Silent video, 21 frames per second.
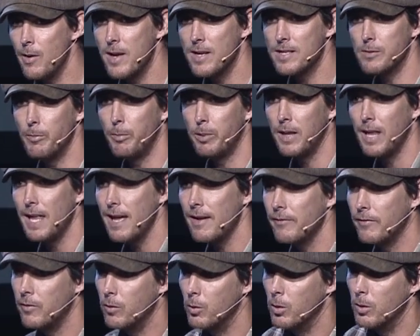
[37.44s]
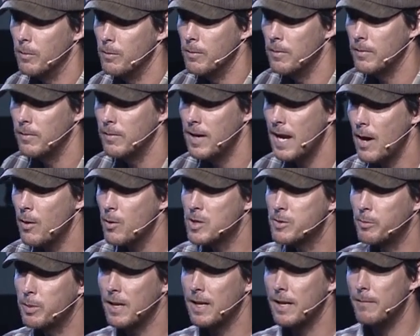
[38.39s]
he has a platform. Now he's
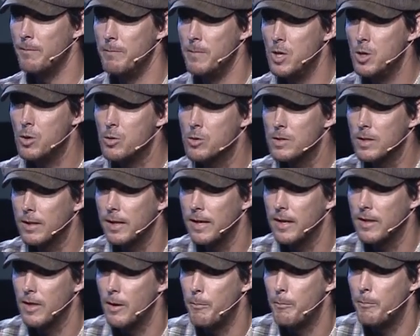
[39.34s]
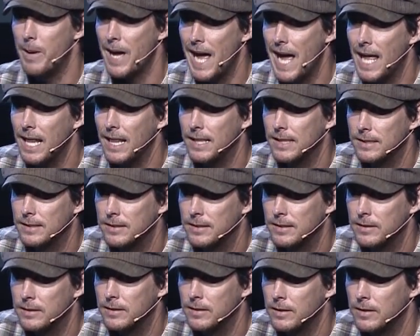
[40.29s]
playing music in the
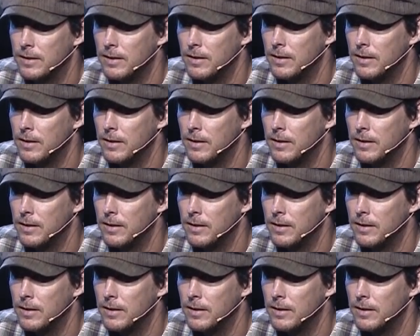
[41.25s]
palace.